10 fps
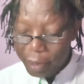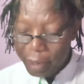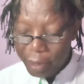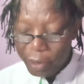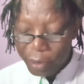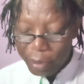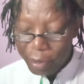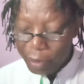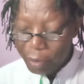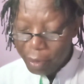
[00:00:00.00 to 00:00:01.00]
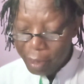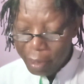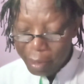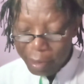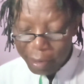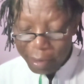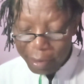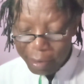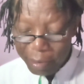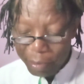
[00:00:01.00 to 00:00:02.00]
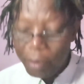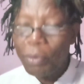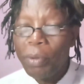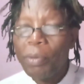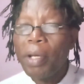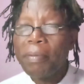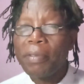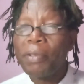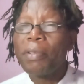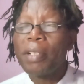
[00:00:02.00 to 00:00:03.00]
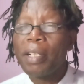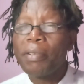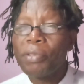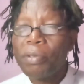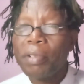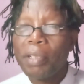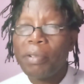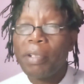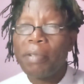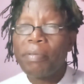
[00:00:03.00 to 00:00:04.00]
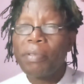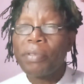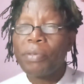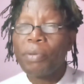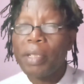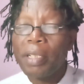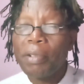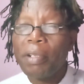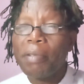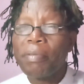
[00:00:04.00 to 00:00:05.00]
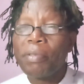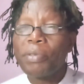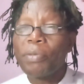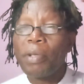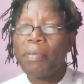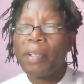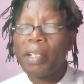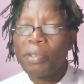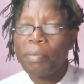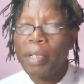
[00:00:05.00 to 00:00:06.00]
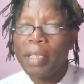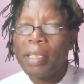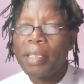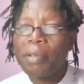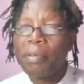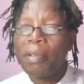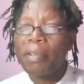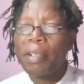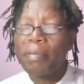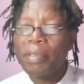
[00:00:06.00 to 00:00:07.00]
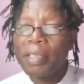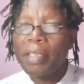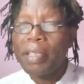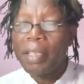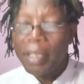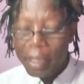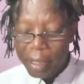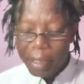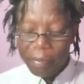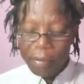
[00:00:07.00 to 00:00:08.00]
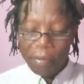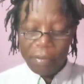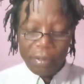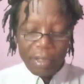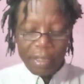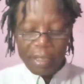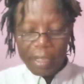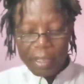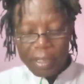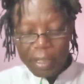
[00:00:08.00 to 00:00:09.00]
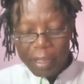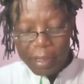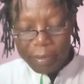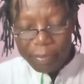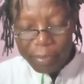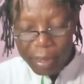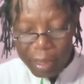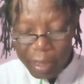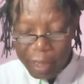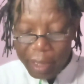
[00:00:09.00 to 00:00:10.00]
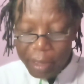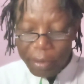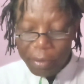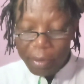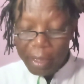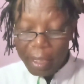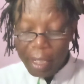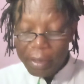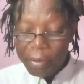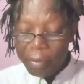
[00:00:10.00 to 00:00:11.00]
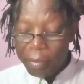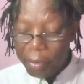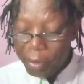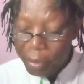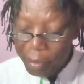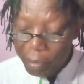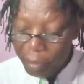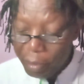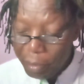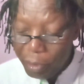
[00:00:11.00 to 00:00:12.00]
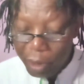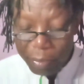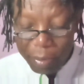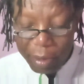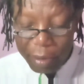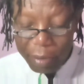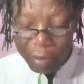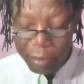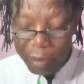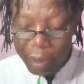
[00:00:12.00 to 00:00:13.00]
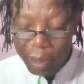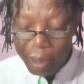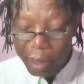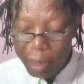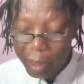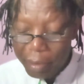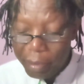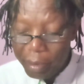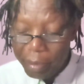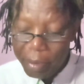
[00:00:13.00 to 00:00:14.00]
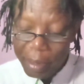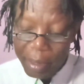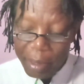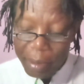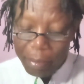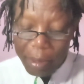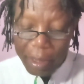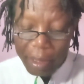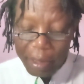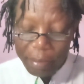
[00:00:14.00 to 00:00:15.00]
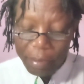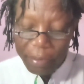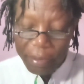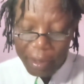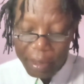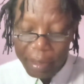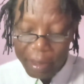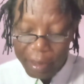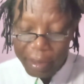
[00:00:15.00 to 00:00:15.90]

of nuclear. We have nuclear, strong nuclear force, weak nuclear force. We have electromagnetic, we have gravity. The four forces in nature. So the lines of force from one particle to another by the exposed field.